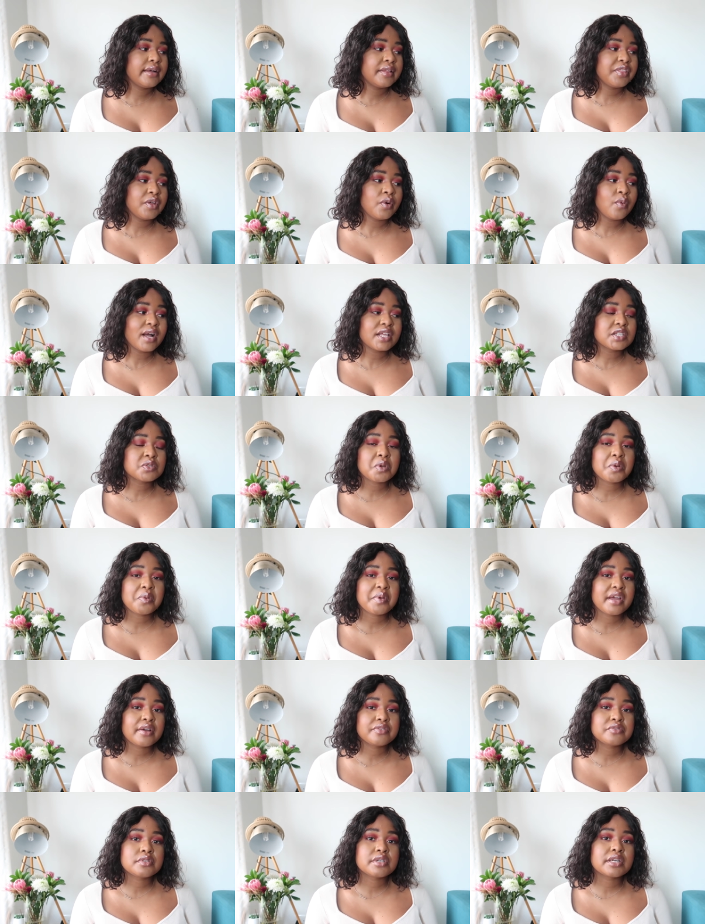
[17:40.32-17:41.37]
The ones where we
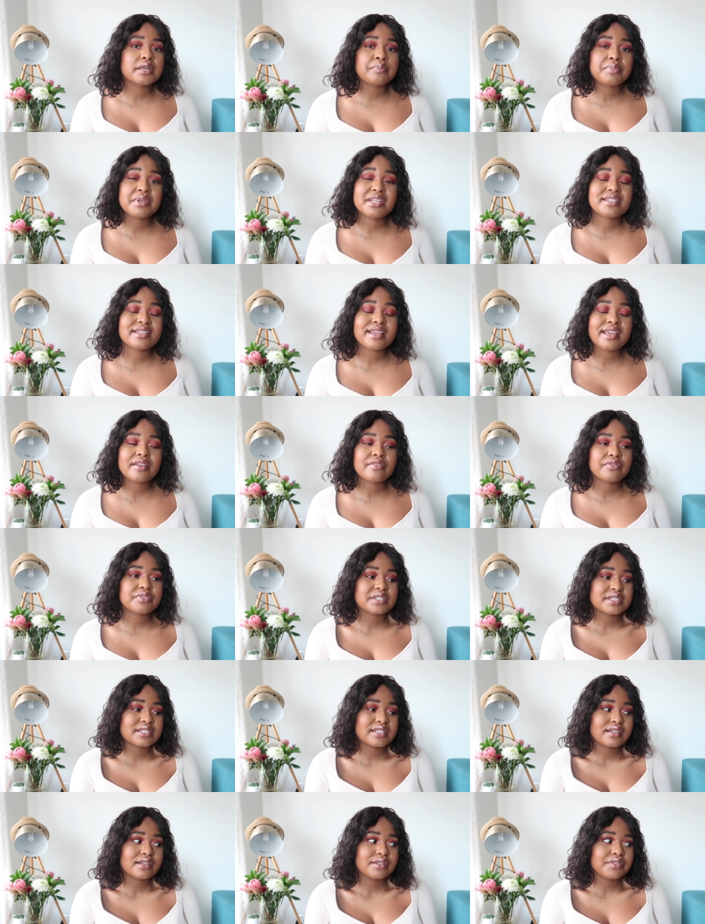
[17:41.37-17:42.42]
have to repeat every
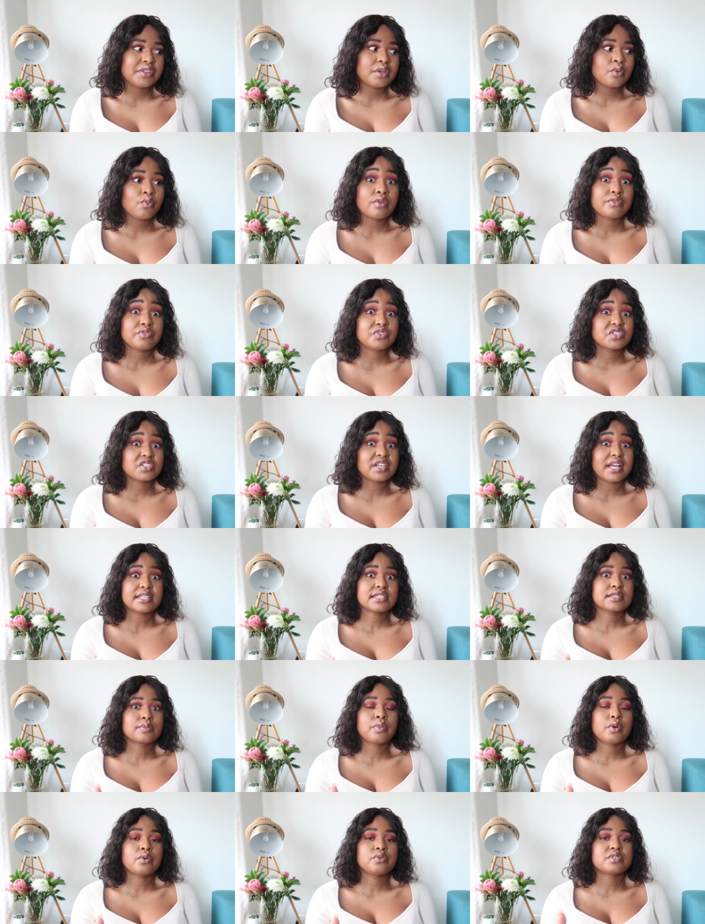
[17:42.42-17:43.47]
single thing we've
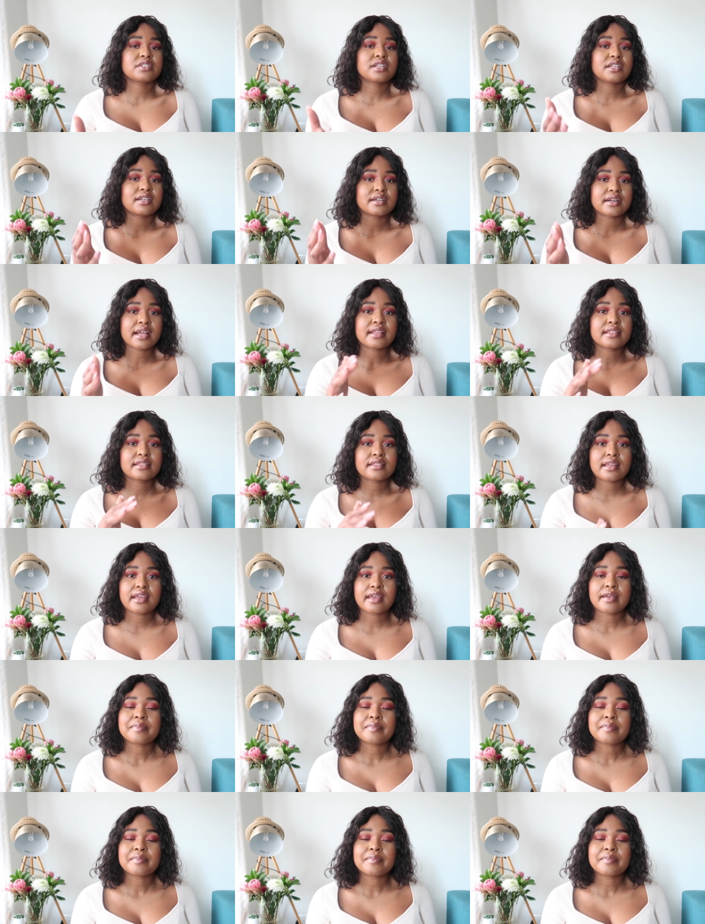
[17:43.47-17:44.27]
just posted right there.